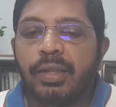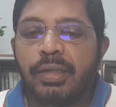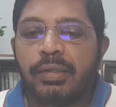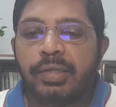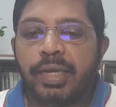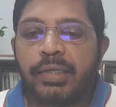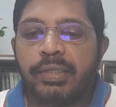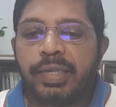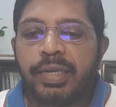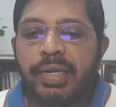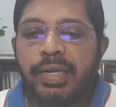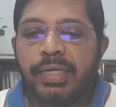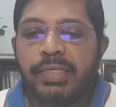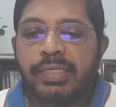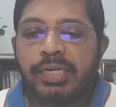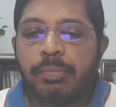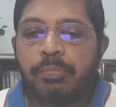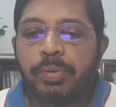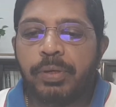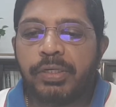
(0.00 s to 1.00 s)
that the
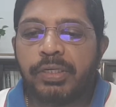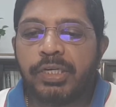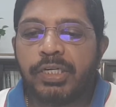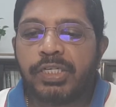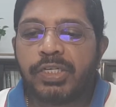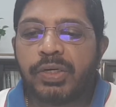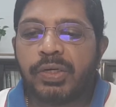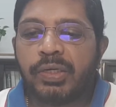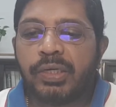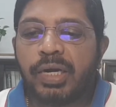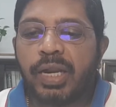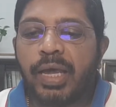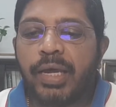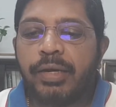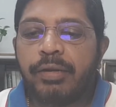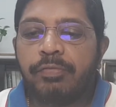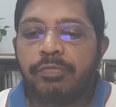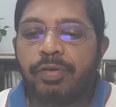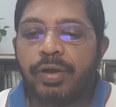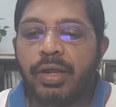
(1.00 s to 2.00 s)
interpreter should
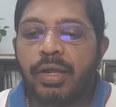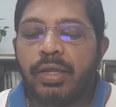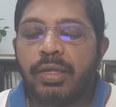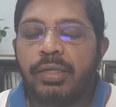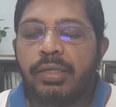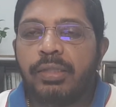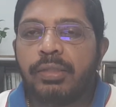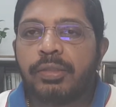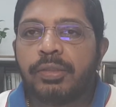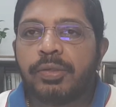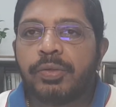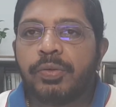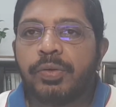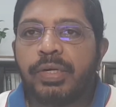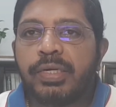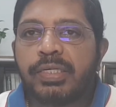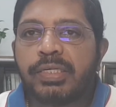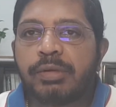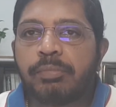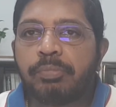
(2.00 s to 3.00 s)
clarify through
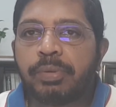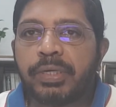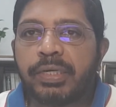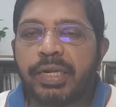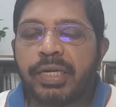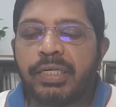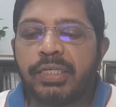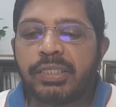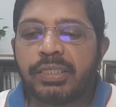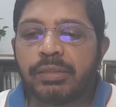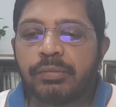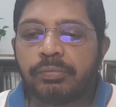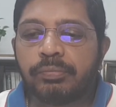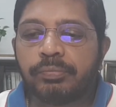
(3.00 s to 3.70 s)
interpretation.